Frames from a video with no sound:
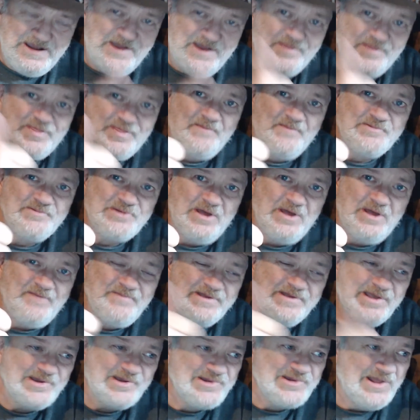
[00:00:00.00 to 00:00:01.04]
A thumbs up
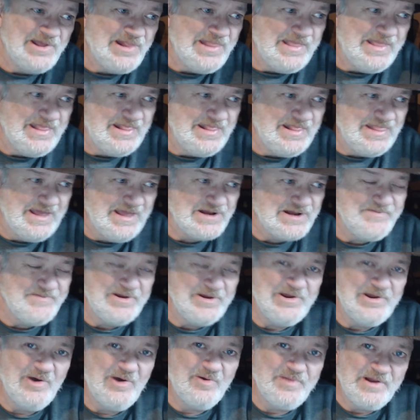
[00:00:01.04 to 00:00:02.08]
because it lets
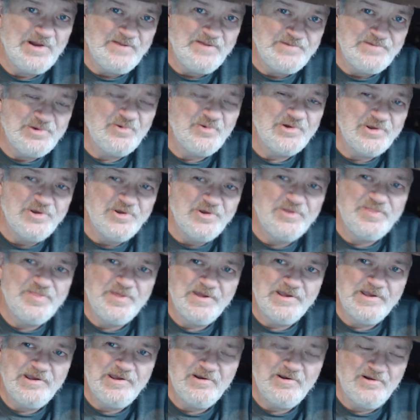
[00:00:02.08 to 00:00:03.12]
me know that I'm doing a good
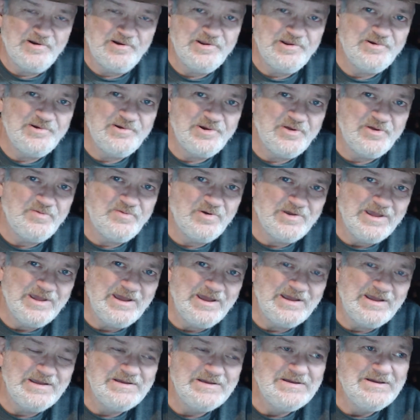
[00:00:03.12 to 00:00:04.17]
thing here on YouTube,
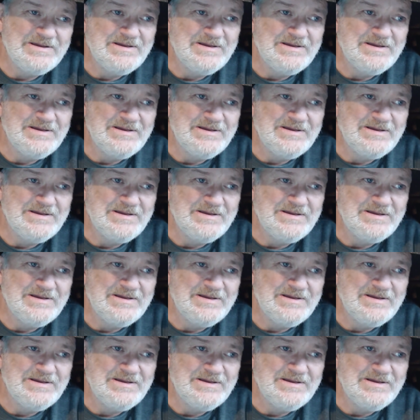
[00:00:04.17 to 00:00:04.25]
okay?